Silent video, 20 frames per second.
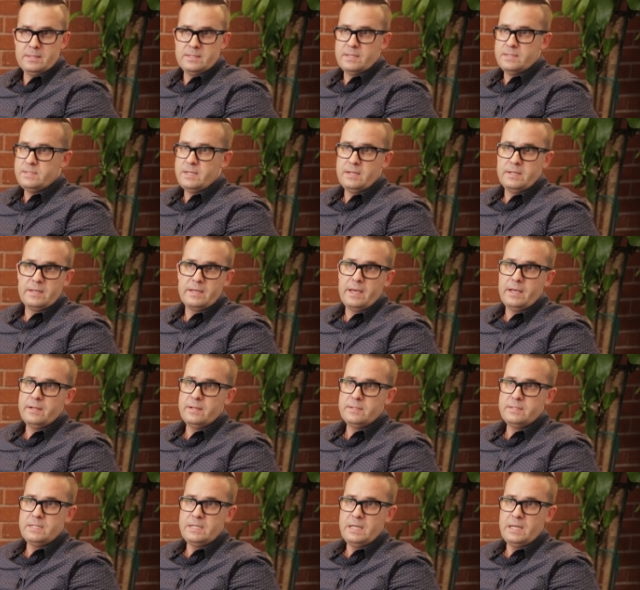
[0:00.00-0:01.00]
is a
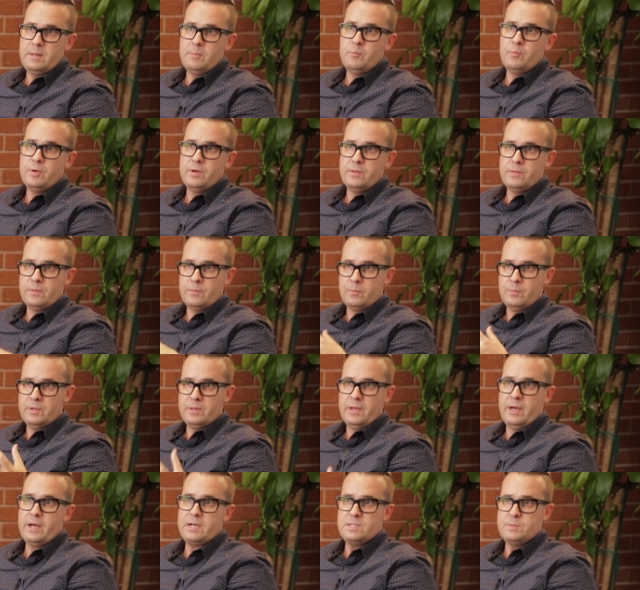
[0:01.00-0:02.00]
dedicated team with,
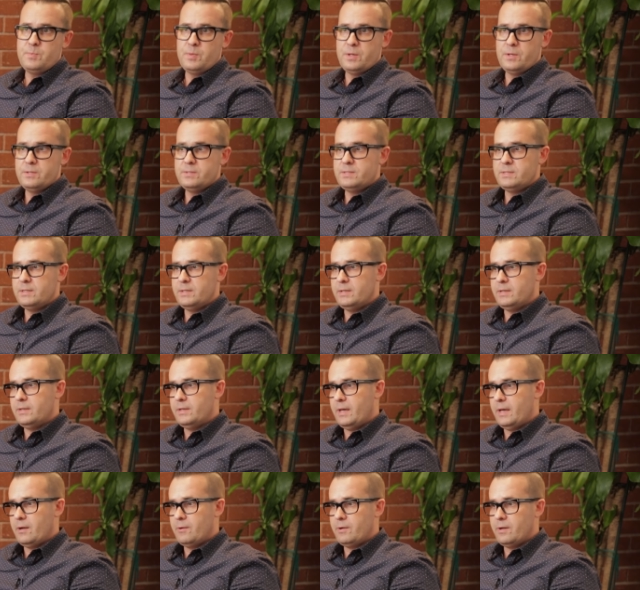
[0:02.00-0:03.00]
with experts in
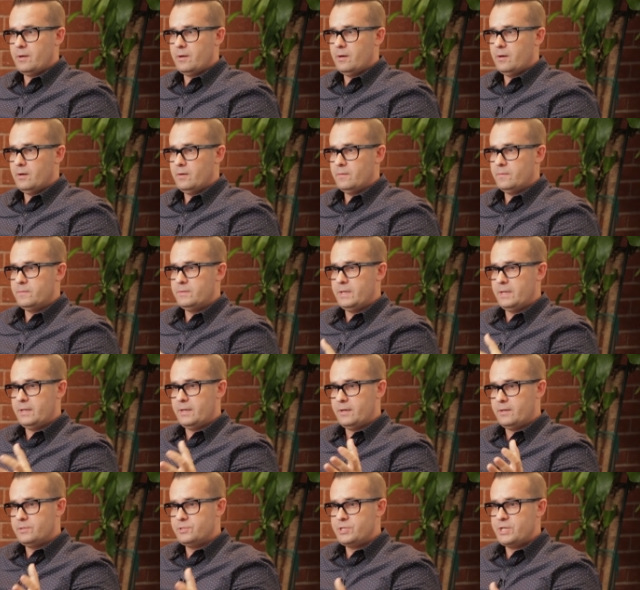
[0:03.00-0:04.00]
area of
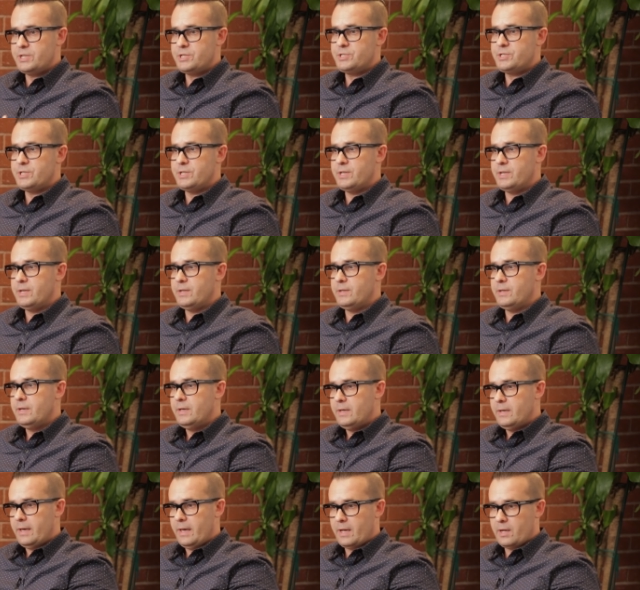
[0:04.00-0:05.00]
data ingestion,
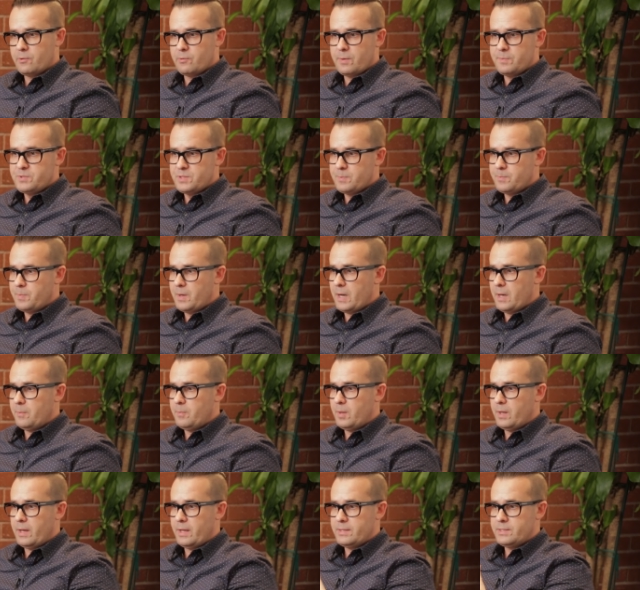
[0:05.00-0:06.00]
encryption
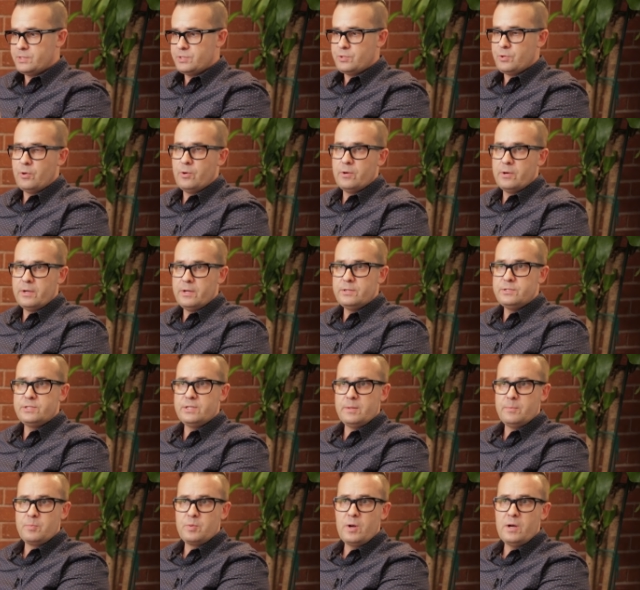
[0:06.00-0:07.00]
pipelines, storage,
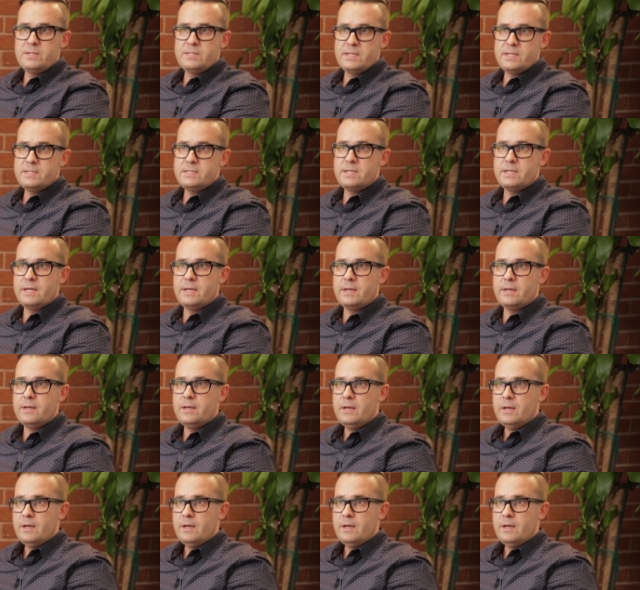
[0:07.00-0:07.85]
then processing.